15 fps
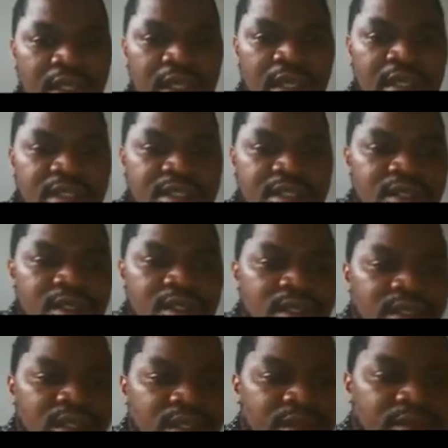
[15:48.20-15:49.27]
and
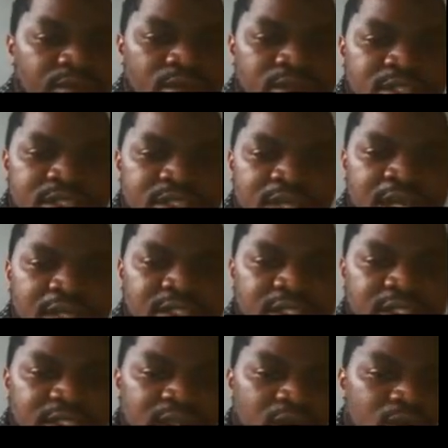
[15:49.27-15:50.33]
the forces
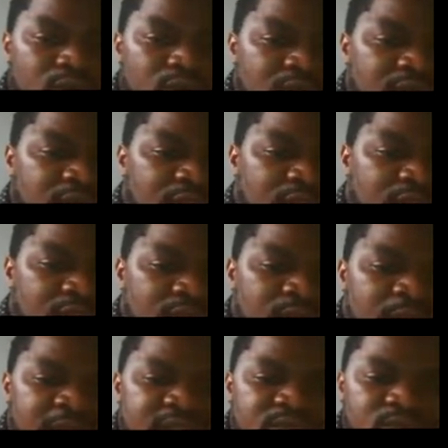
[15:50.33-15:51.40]
acting downward here
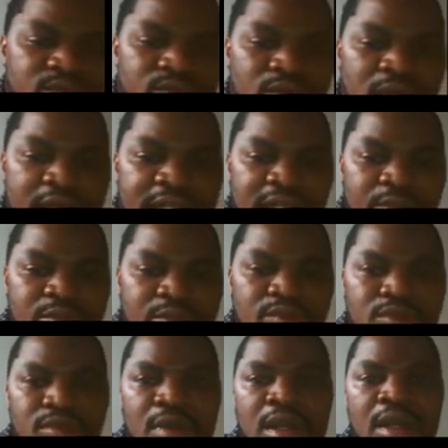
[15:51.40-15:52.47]
must also add up
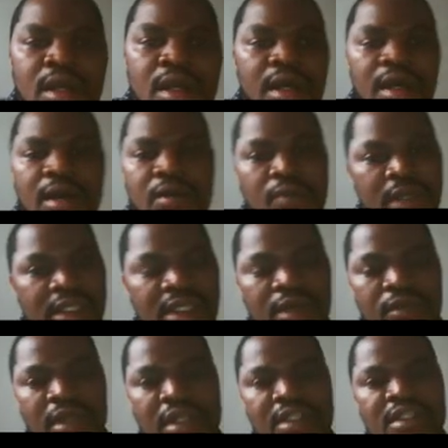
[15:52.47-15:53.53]
to
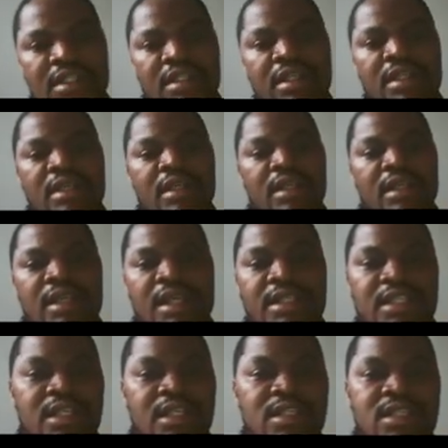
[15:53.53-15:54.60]
1,000. In that
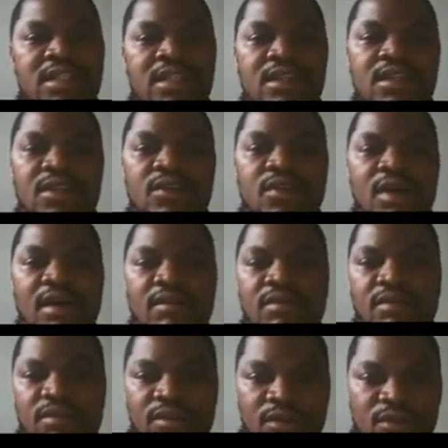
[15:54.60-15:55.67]
case, you
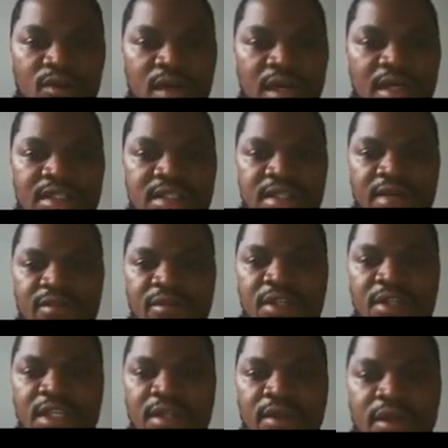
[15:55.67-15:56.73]
have your
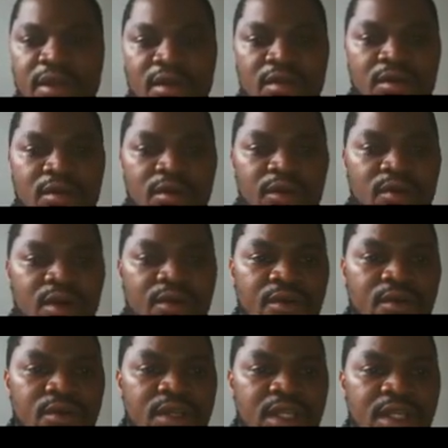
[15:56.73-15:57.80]
scaffold or your
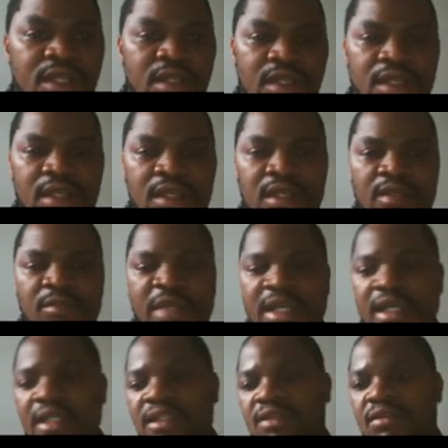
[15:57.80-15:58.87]
rod in
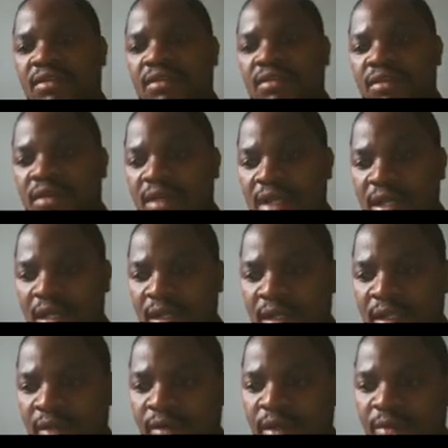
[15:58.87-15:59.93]
mechanical
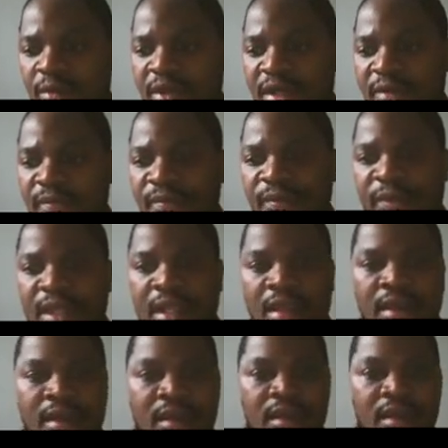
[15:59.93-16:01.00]
equilibrium.
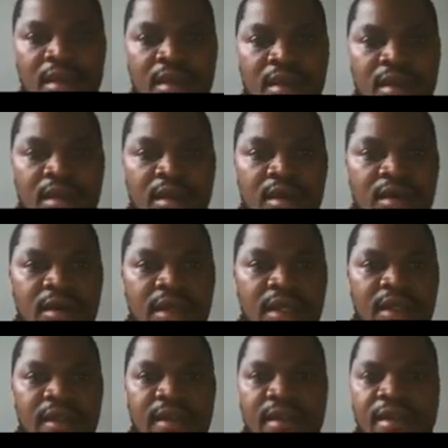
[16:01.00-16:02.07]

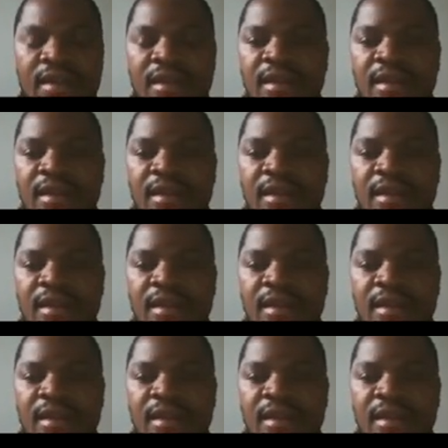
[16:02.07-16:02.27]
Okay,